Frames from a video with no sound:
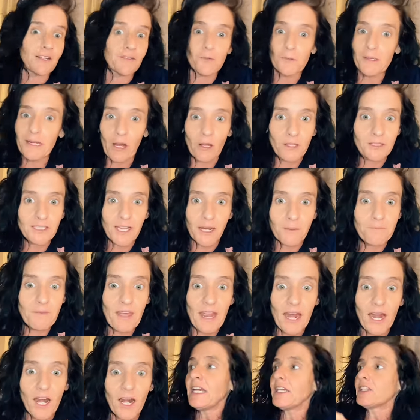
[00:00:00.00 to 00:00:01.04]
for me all the time
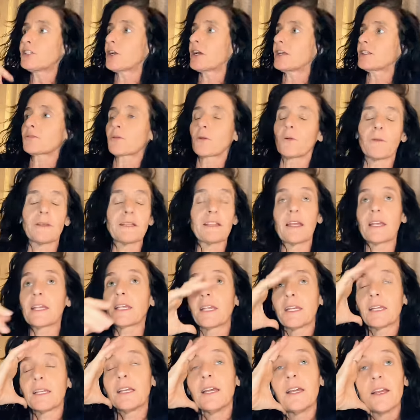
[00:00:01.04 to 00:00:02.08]
there. Translate like
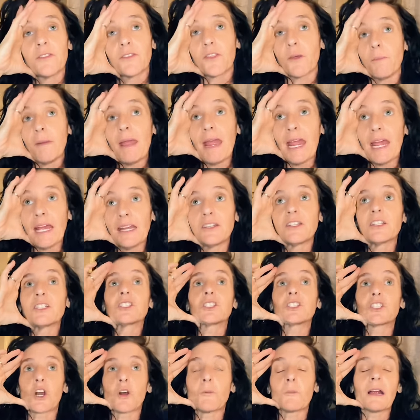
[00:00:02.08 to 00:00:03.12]
the man does
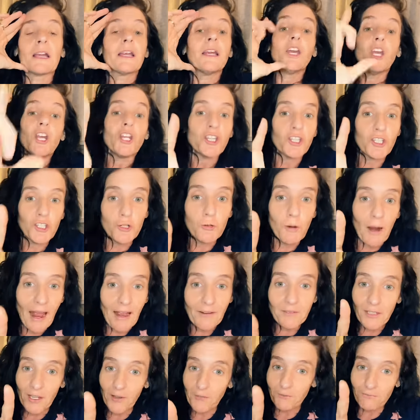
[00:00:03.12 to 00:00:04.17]
so much. You have
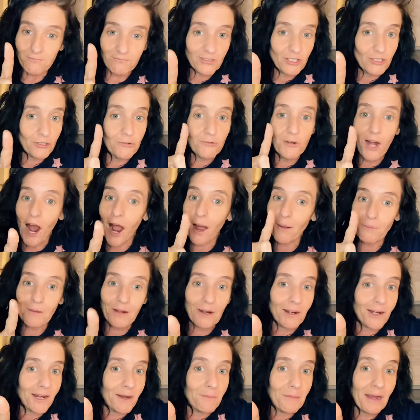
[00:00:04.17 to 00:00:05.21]
if do not
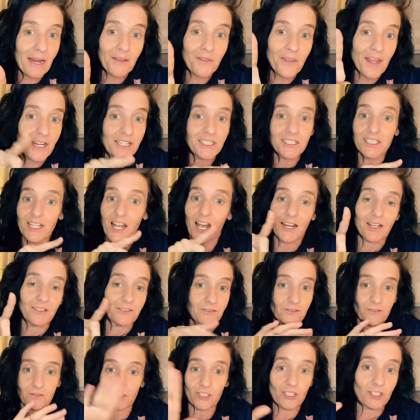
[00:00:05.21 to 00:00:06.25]
marry a man that is not
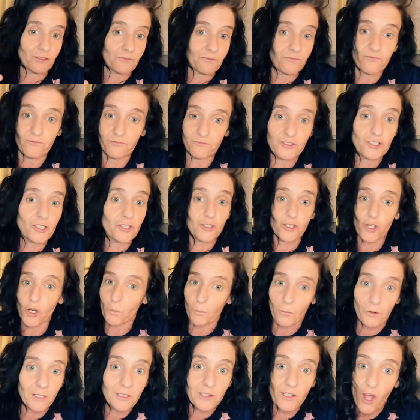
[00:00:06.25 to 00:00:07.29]
just
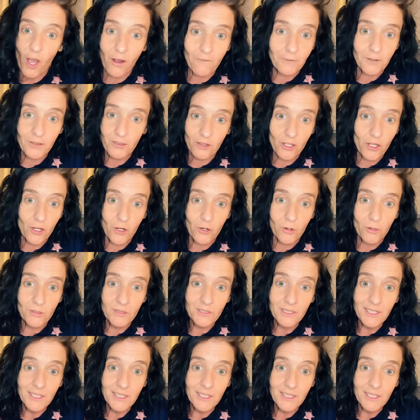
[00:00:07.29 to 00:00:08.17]
super in love with you.